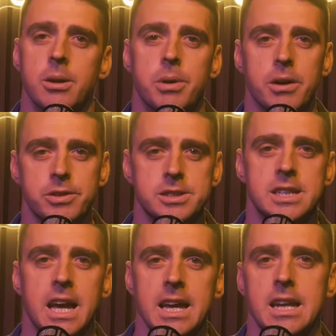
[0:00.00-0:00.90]
But for
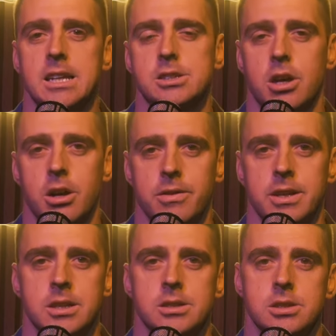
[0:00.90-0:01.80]
today, let's dive
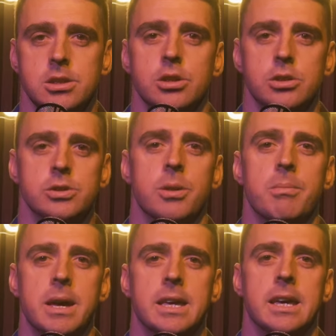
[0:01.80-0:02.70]
into the news
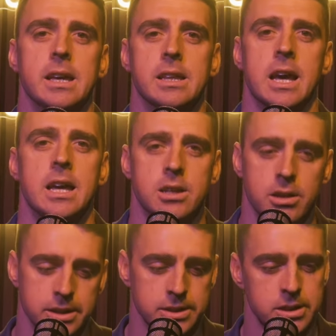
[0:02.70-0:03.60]
making the
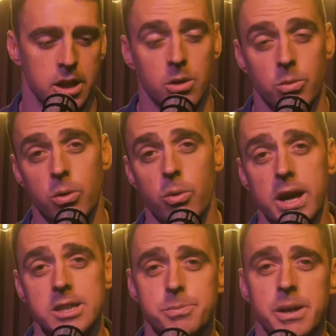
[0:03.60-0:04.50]
headlines. Well,
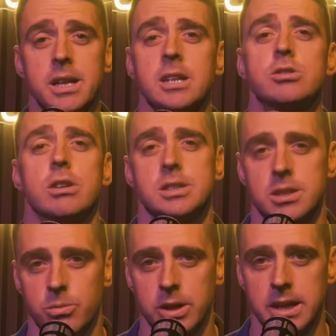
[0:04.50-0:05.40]
it's been an
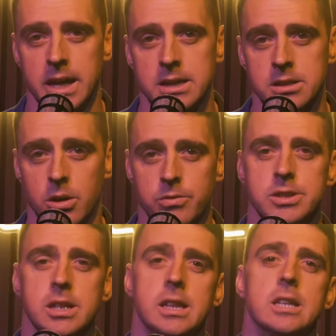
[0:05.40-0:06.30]
interesting weekend.
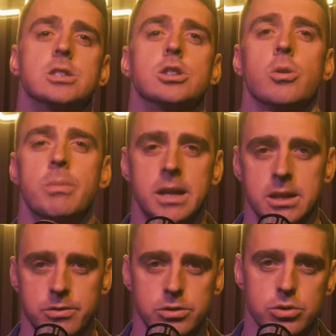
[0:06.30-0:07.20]
Obviously, there's so many
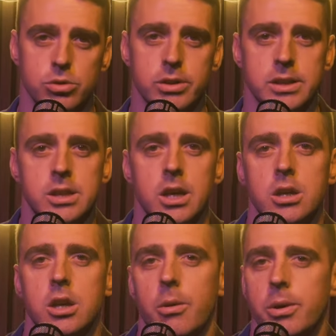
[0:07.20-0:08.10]
different stories
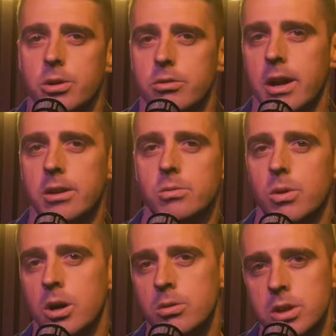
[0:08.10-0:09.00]
going on around the
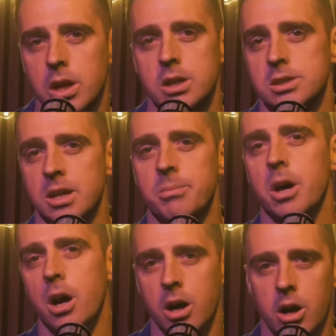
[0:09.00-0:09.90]
world, some that
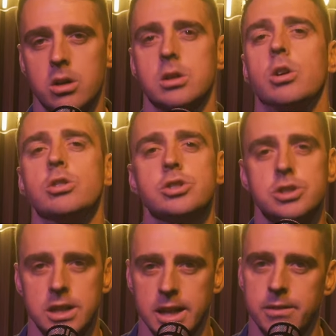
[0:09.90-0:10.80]
are
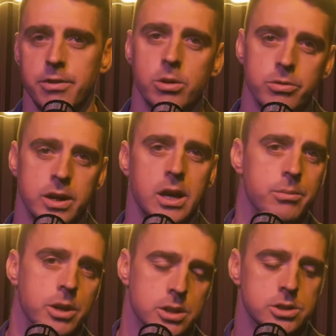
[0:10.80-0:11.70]
constantly evolving, and
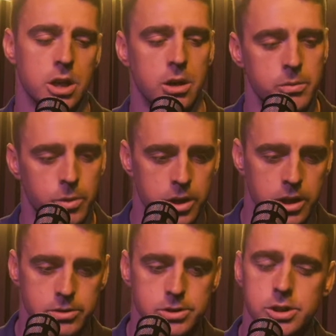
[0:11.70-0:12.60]
we're going to start with one of
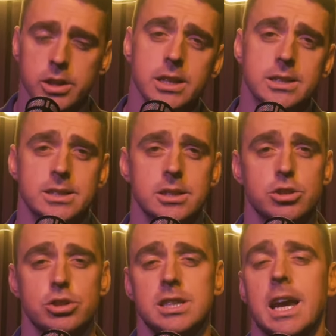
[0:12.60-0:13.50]
those. So these
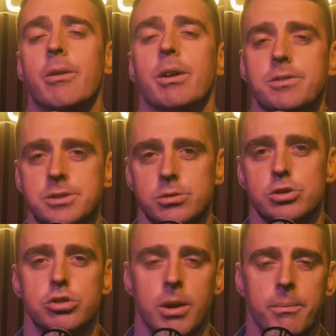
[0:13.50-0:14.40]
tariffs, or
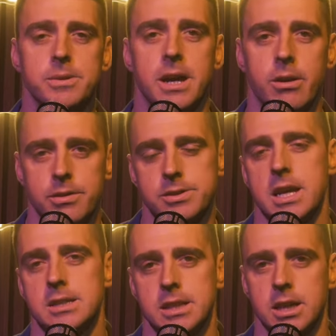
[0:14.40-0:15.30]
Trump tariffs
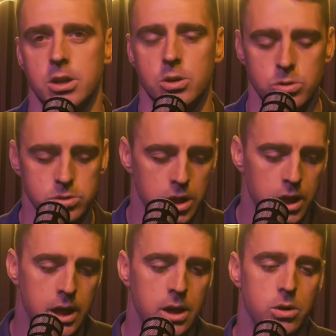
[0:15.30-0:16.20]
as they are called,
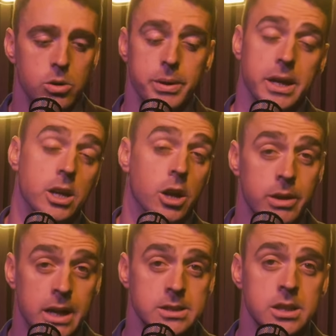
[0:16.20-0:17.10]
or being known
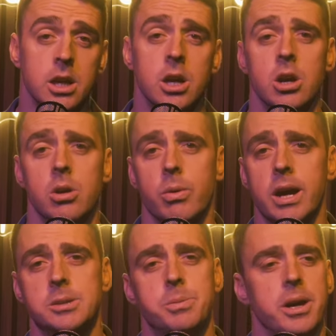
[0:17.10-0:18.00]
as, where
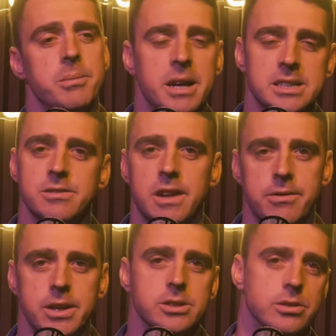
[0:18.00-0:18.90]
he's putting massive
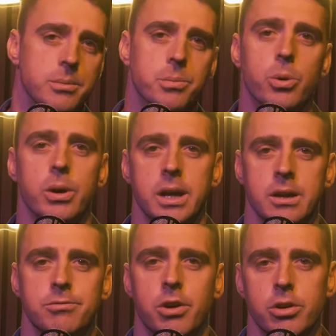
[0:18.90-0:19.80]
levies on importing
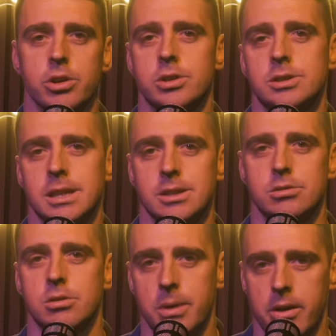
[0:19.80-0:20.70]
foreign goods
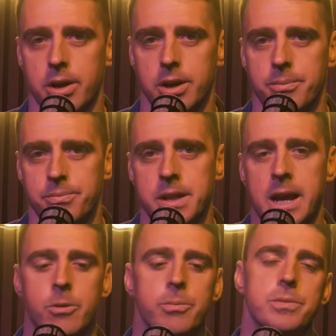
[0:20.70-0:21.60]
into America.
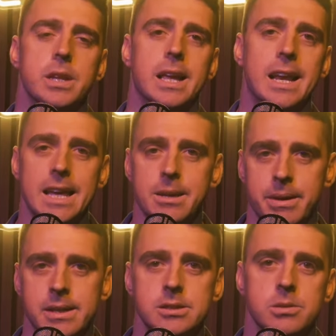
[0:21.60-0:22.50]
Now, the claim
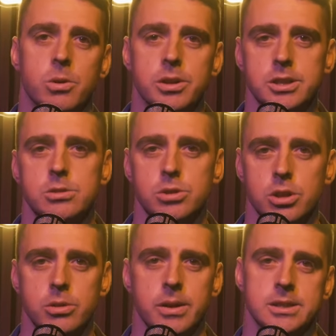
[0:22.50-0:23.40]
is what this will
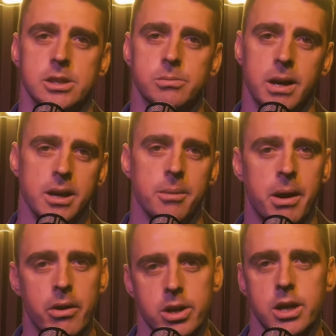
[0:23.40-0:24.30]
do is it will make
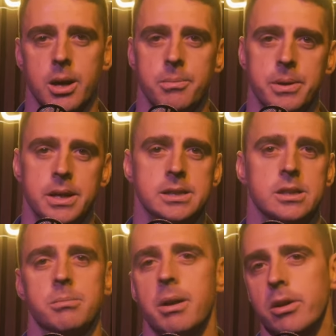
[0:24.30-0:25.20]
American companies
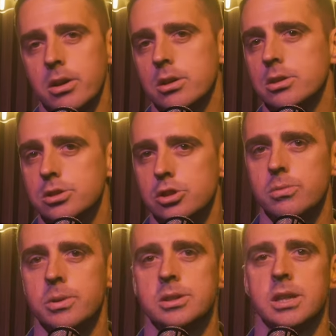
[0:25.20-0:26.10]
and American
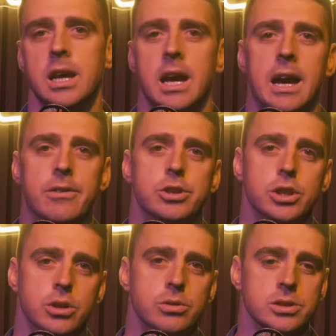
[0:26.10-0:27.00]
consumers have to
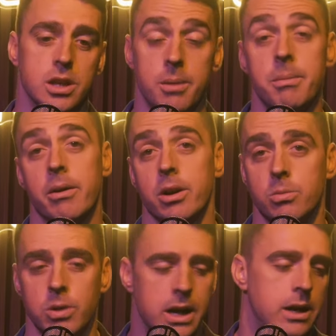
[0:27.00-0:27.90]
use
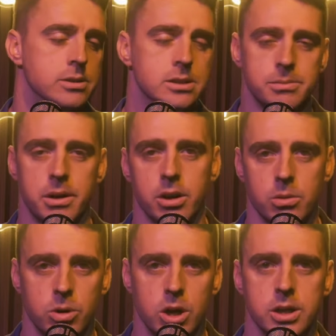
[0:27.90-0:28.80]
American warehouses,
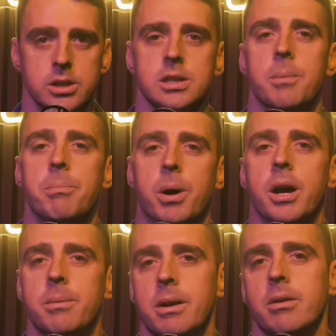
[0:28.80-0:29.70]
American workers, and buy
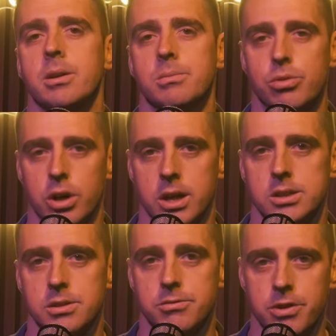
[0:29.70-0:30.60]
American
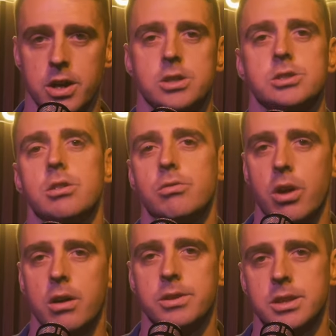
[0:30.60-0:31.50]
products first
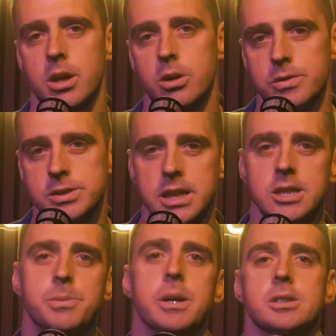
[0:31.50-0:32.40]
rather than
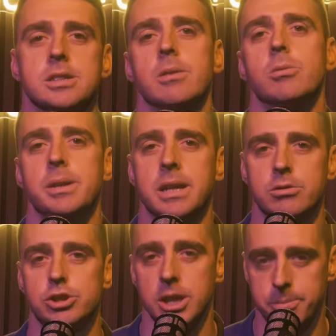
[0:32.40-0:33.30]
overseas because they will be now
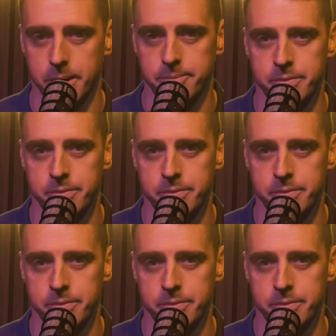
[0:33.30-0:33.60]
cheaper.